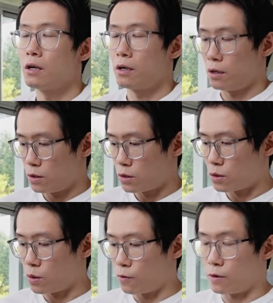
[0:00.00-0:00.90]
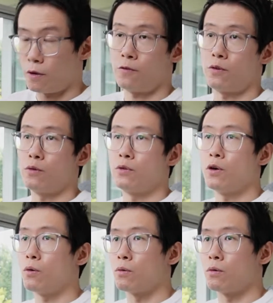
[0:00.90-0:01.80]
So if you
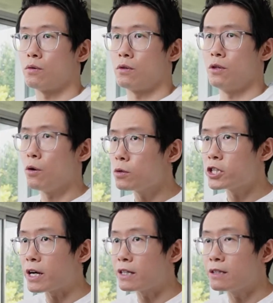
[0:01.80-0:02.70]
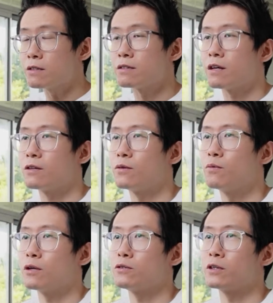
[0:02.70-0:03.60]
know no Chinese and you
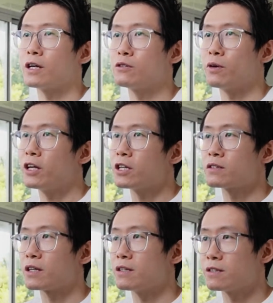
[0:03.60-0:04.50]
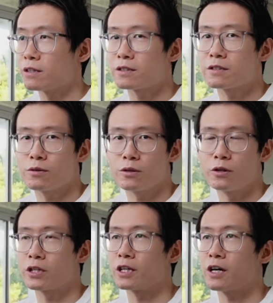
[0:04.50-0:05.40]
want to get to HSK6, you're
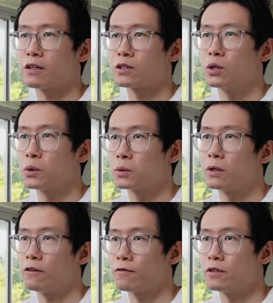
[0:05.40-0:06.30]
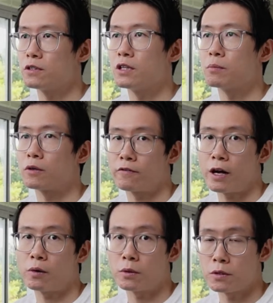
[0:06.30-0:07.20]
looking at a total of this number of
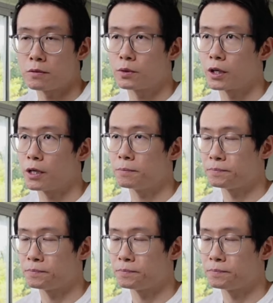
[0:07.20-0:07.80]
hours, okay?